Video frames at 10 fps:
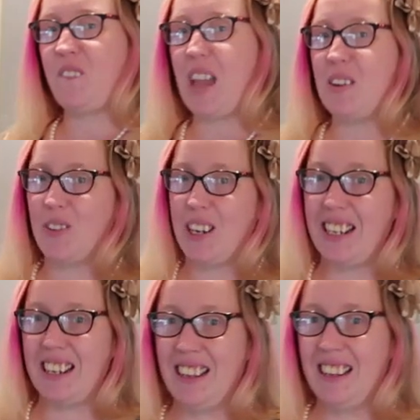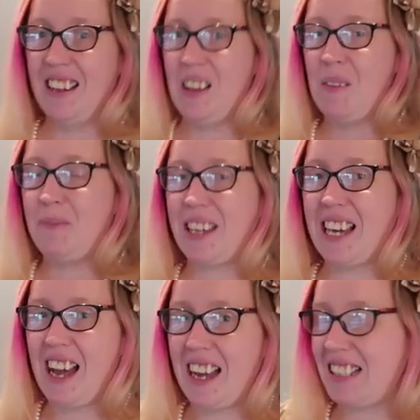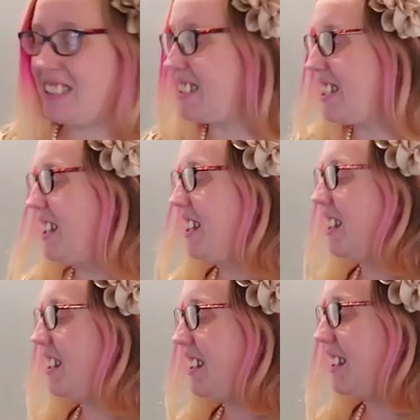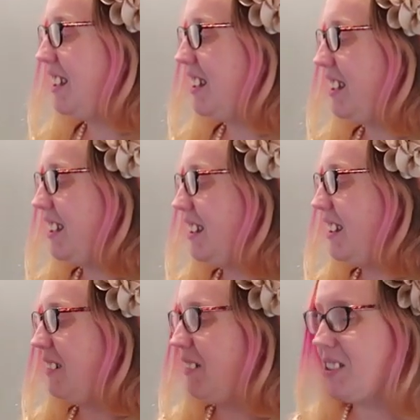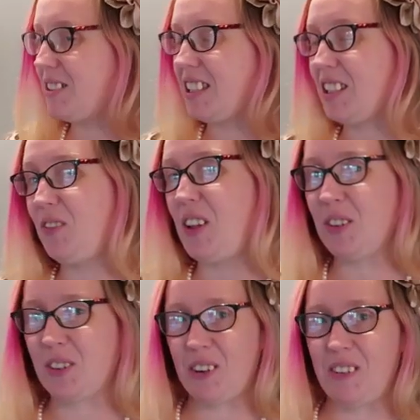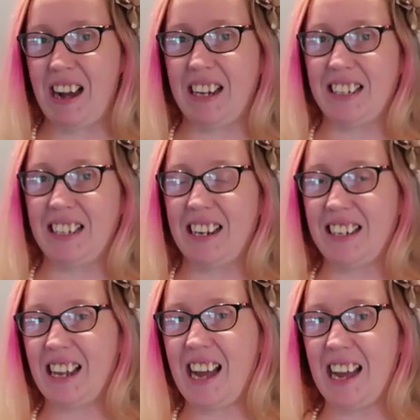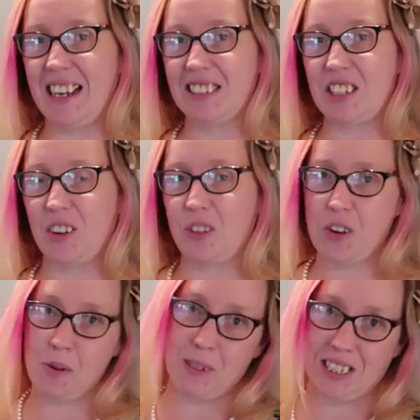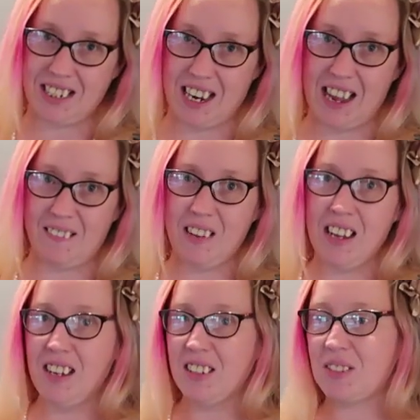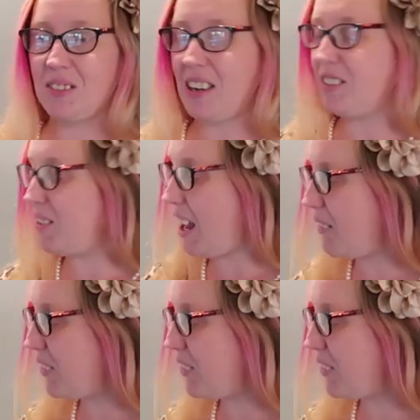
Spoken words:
favorite because we used a little Velcro on it and it hides our thermostat. So now you don't have